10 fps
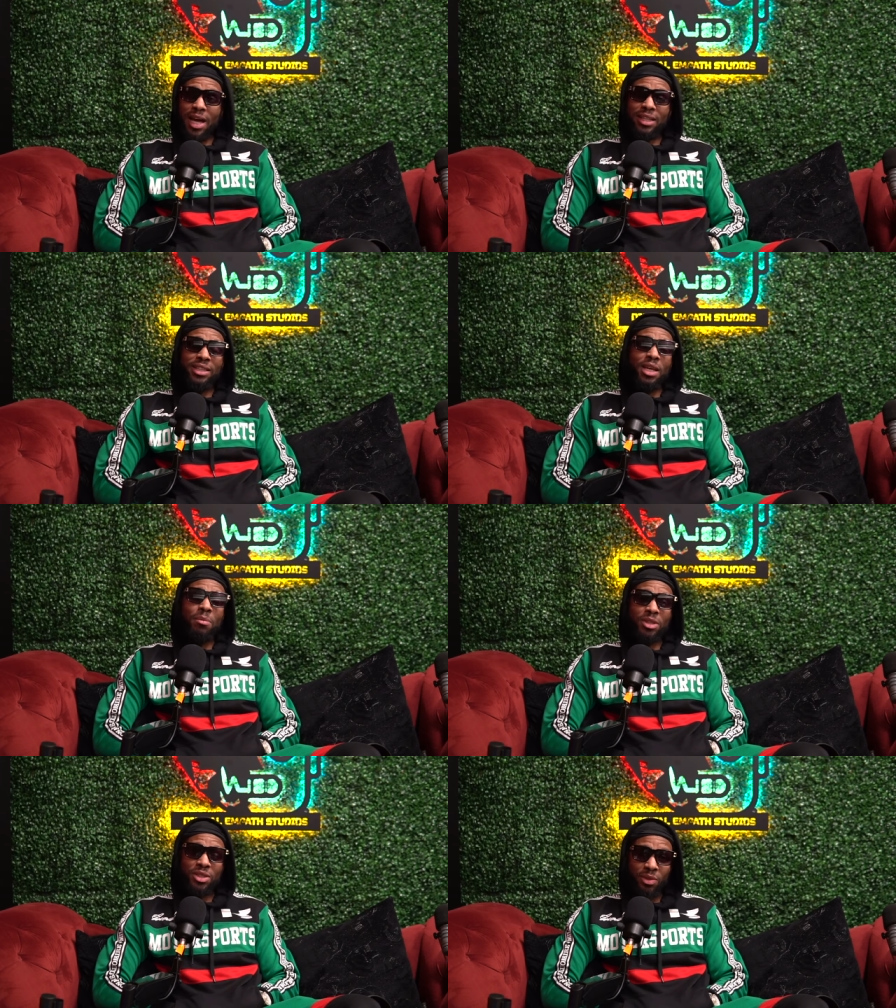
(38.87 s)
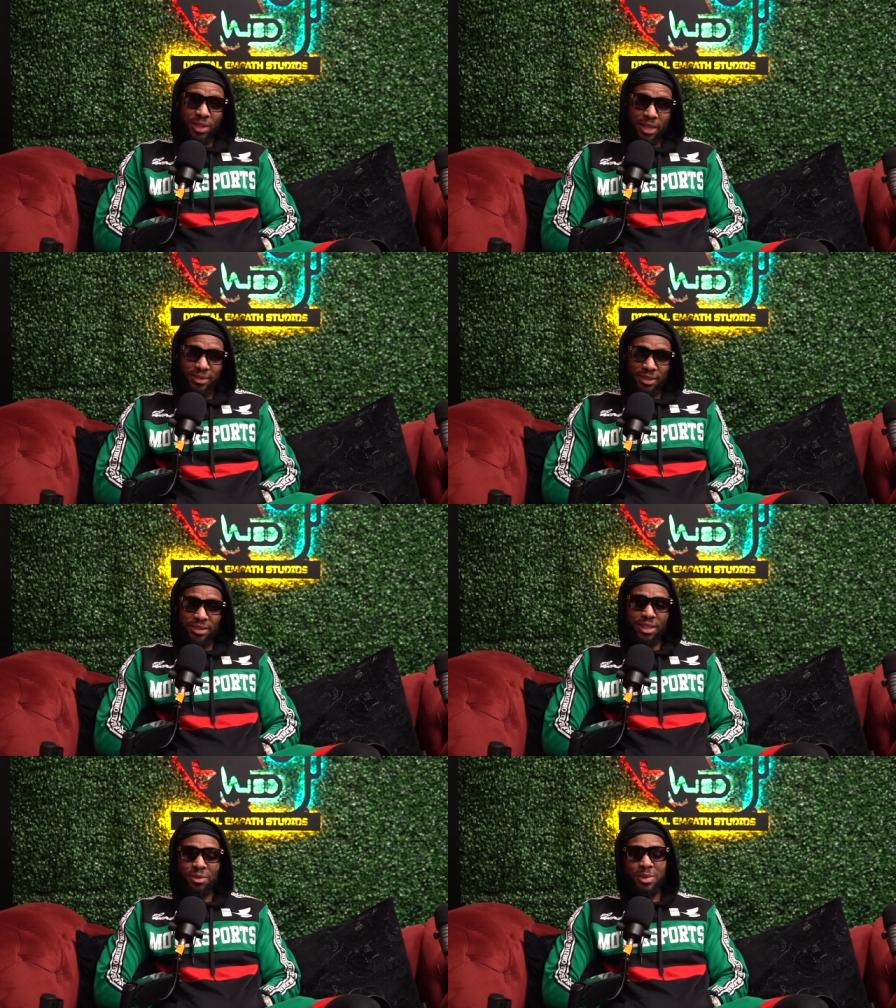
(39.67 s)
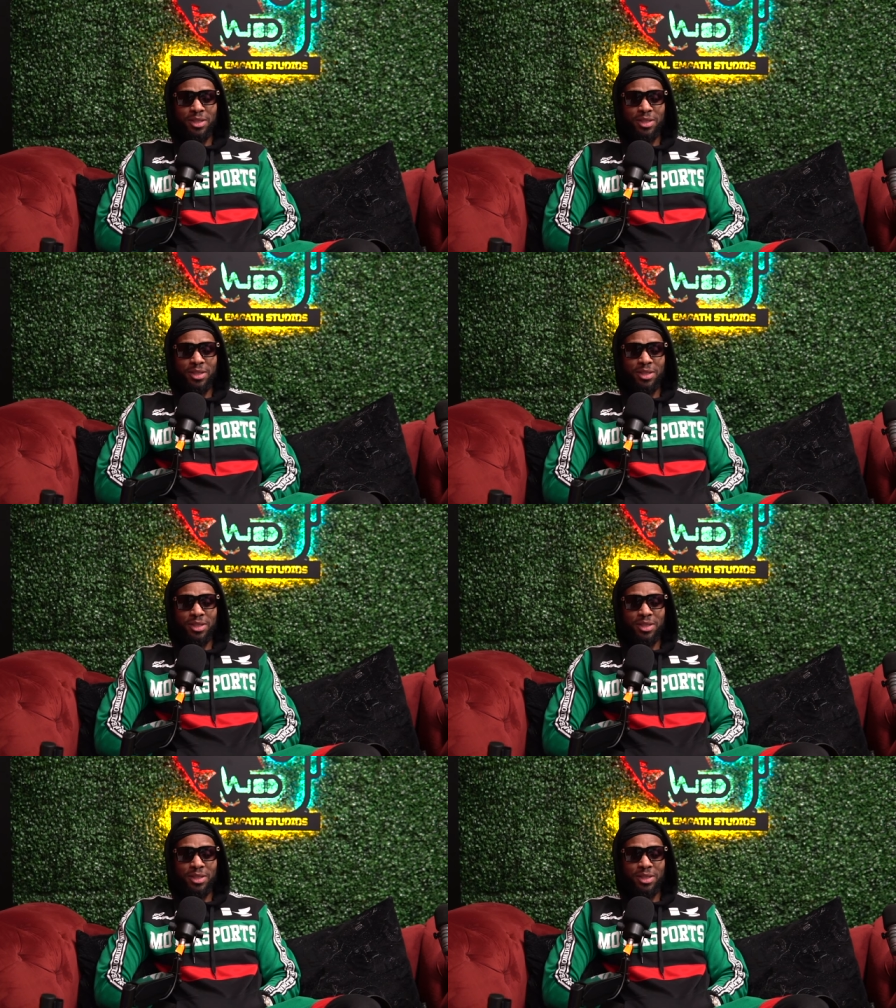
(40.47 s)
not the name of the show, ladies and gentlemen.